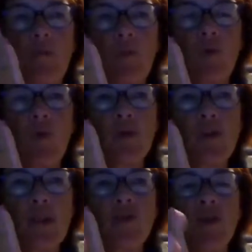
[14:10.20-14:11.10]
what
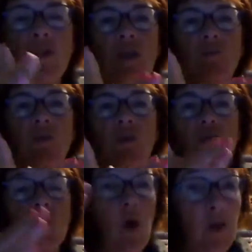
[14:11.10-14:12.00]
was interesting was
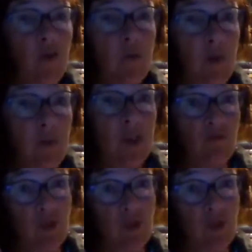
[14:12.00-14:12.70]
quite a few people